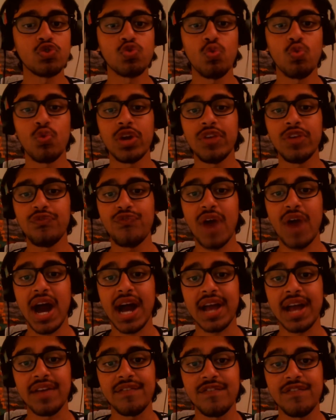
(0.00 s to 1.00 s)

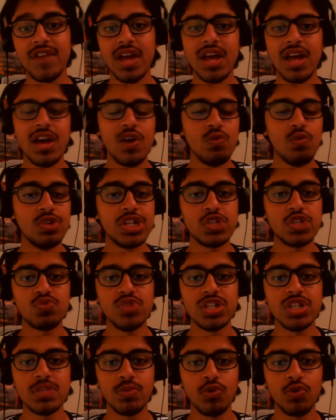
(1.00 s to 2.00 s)
25, which is
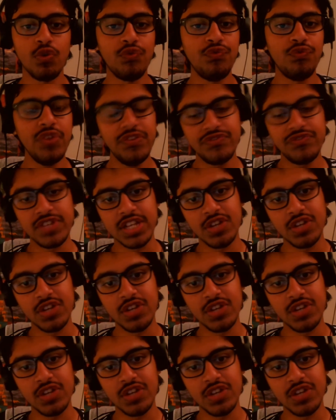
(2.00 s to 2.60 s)
reasonable, or 50.